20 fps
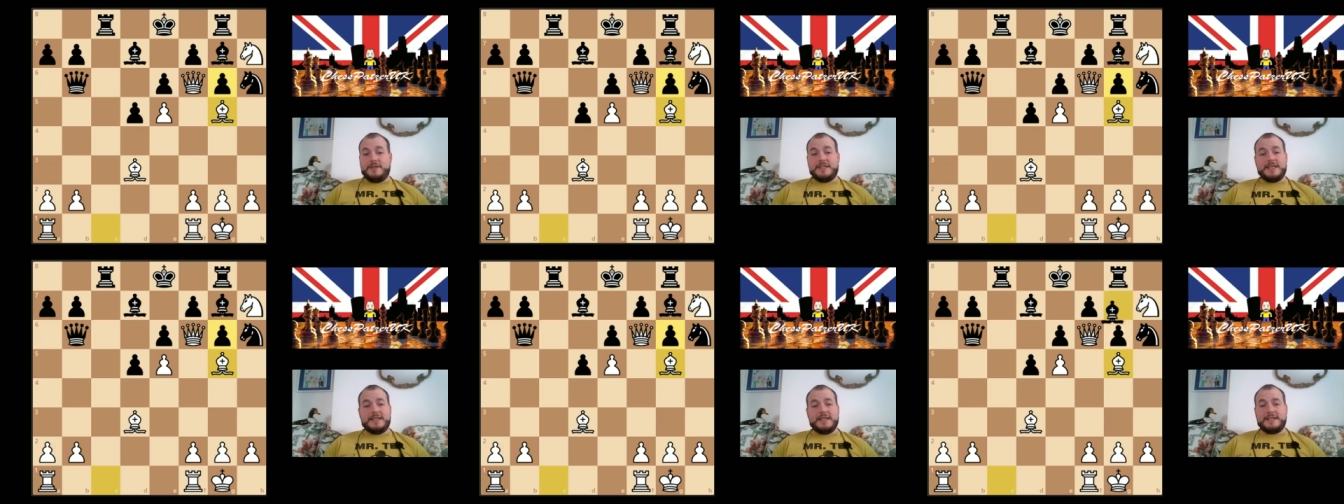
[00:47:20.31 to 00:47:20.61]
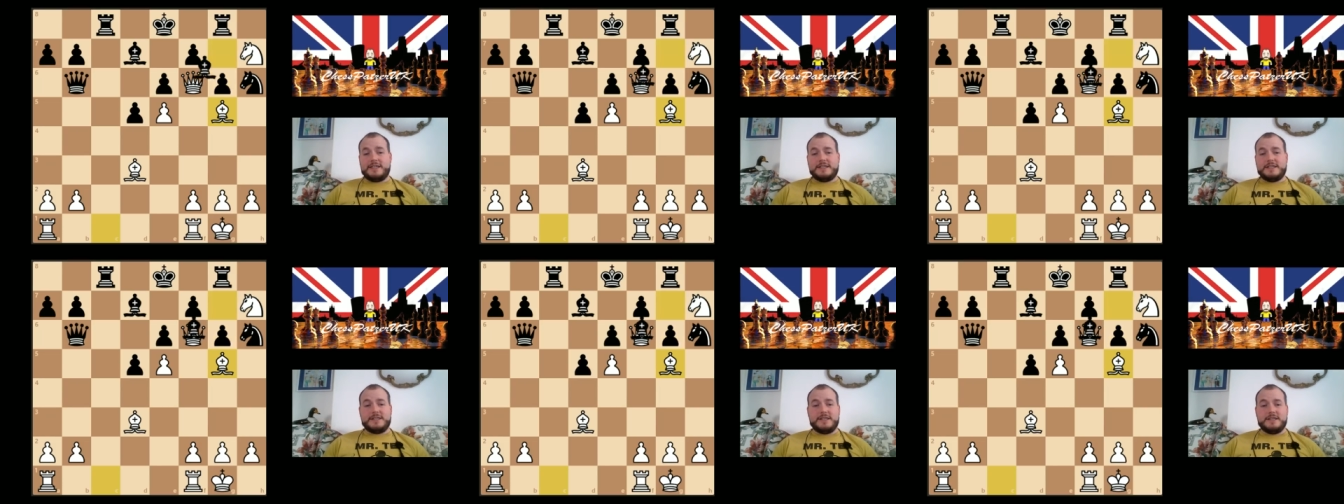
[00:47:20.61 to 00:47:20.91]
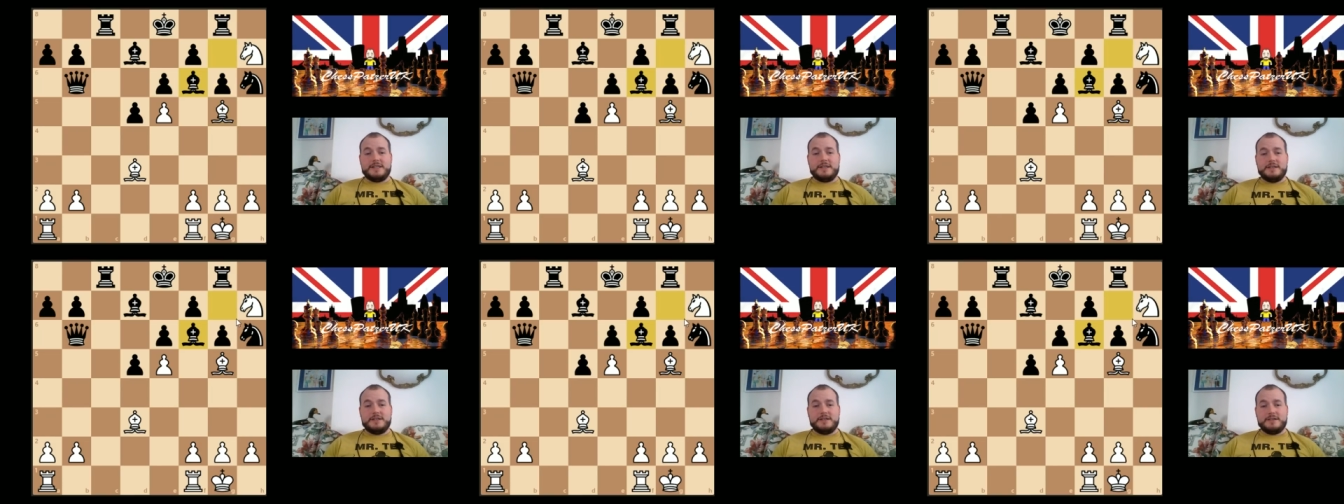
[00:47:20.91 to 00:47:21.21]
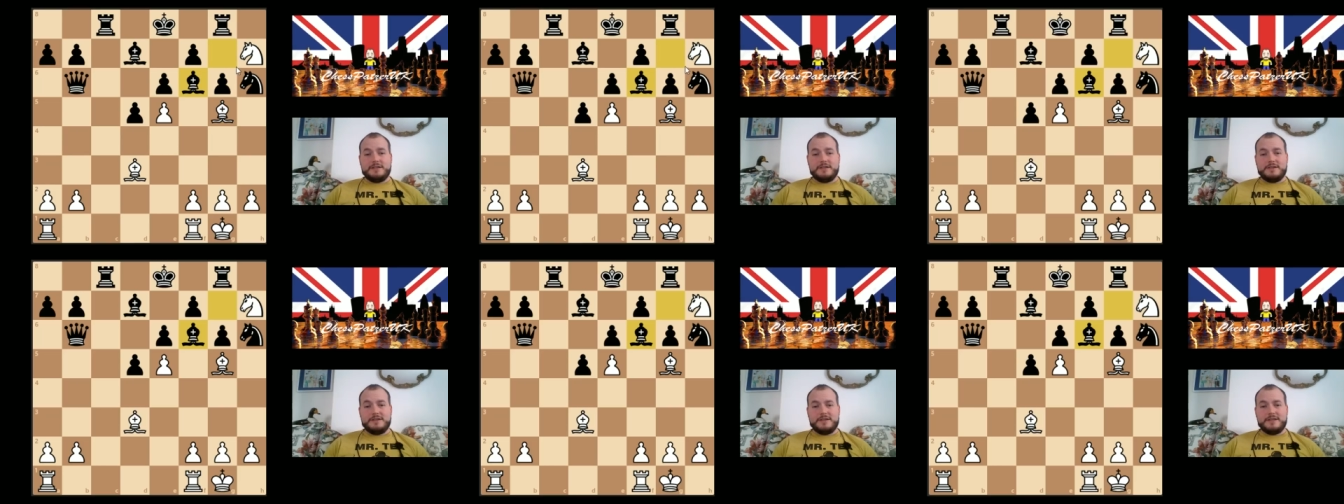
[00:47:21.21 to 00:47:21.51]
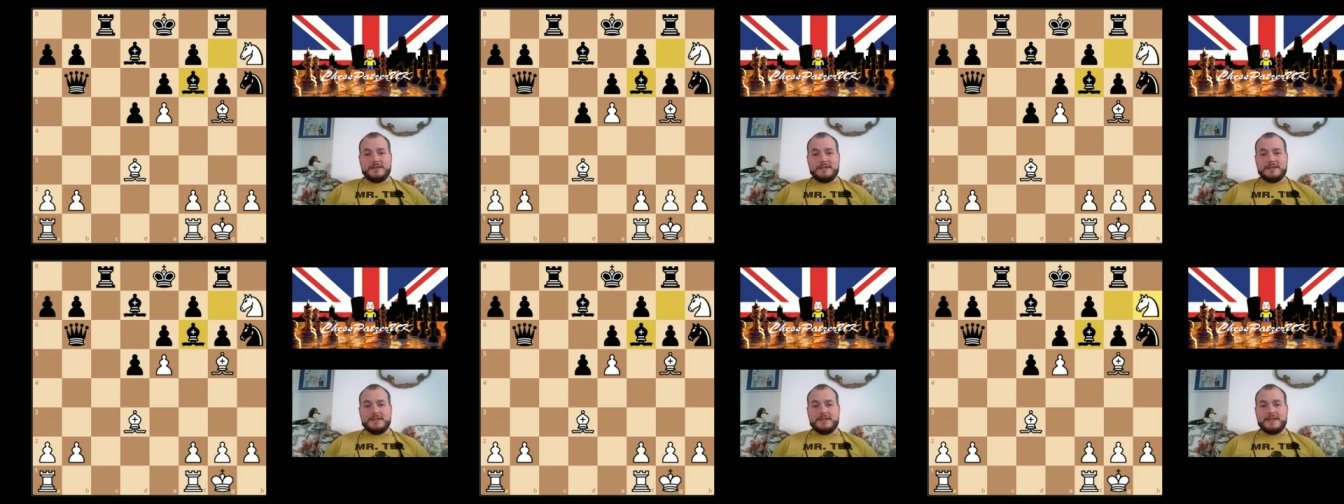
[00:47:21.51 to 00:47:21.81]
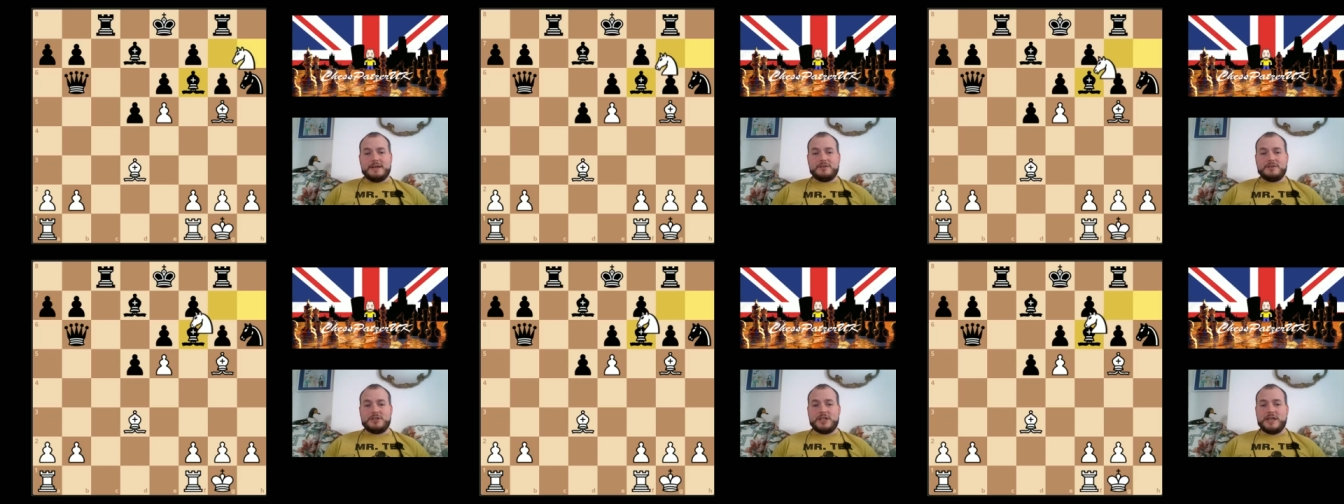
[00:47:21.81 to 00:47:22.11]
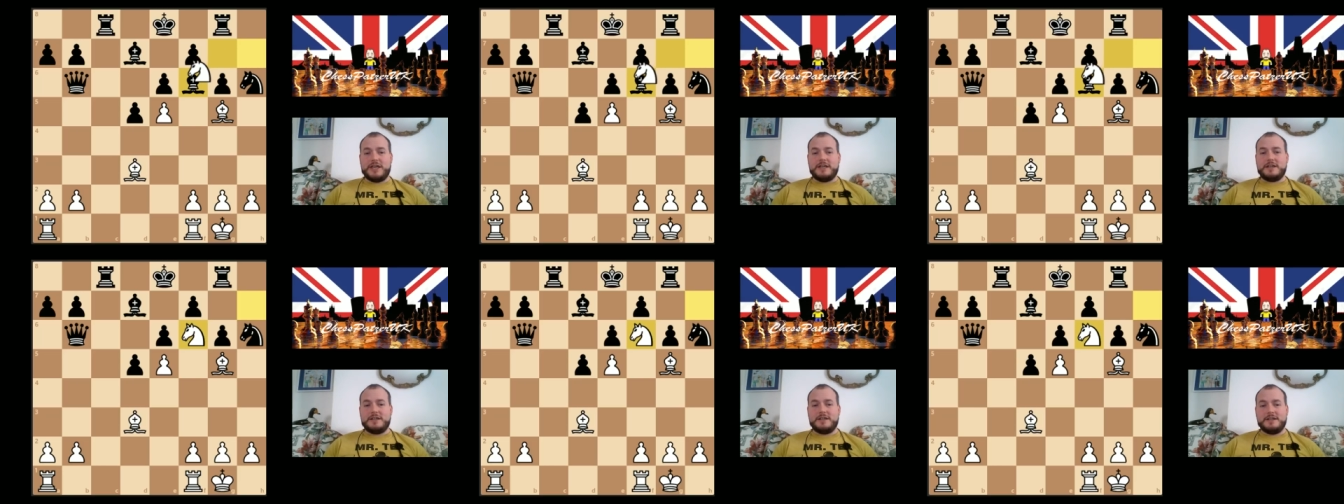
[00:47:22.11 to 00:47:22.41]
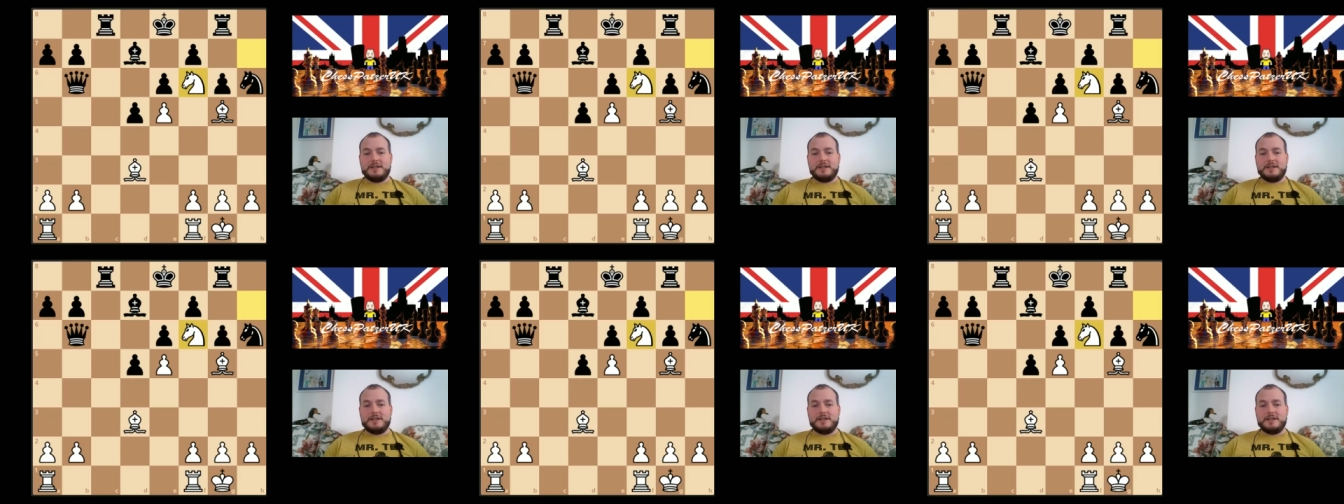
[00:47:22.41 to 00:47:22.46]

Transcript: takes, now check,